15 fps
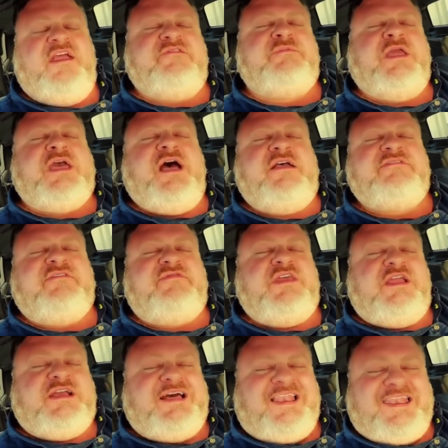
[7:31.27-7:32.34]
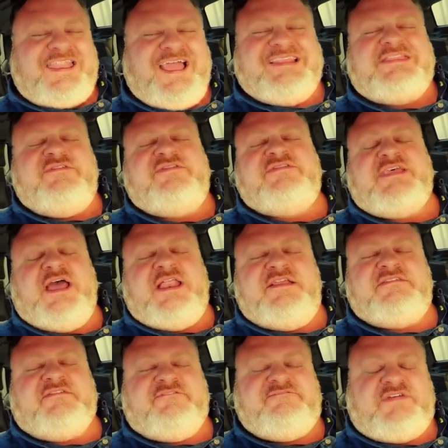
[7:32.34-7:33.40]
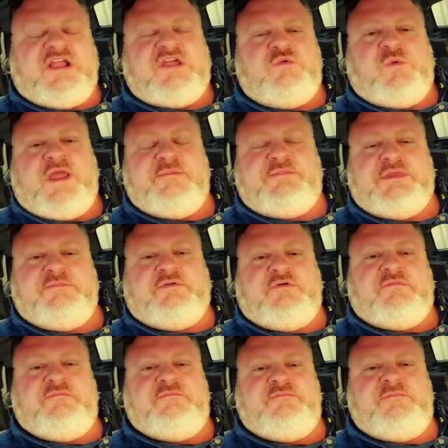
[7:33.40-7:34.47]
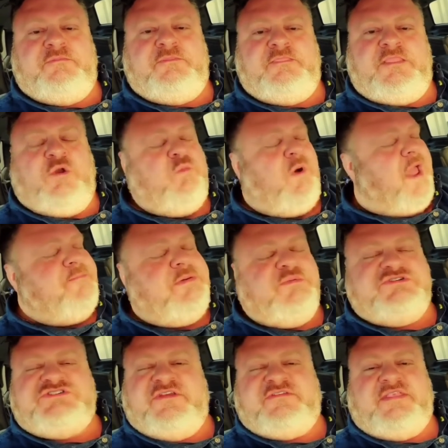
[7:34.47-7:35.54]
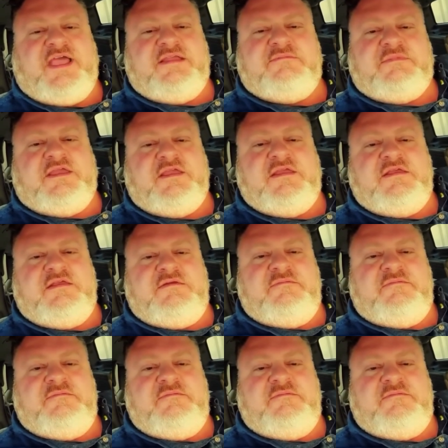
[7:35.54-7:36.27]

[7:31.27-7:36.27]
is because of the collective silence of fucking white people. White people just like me.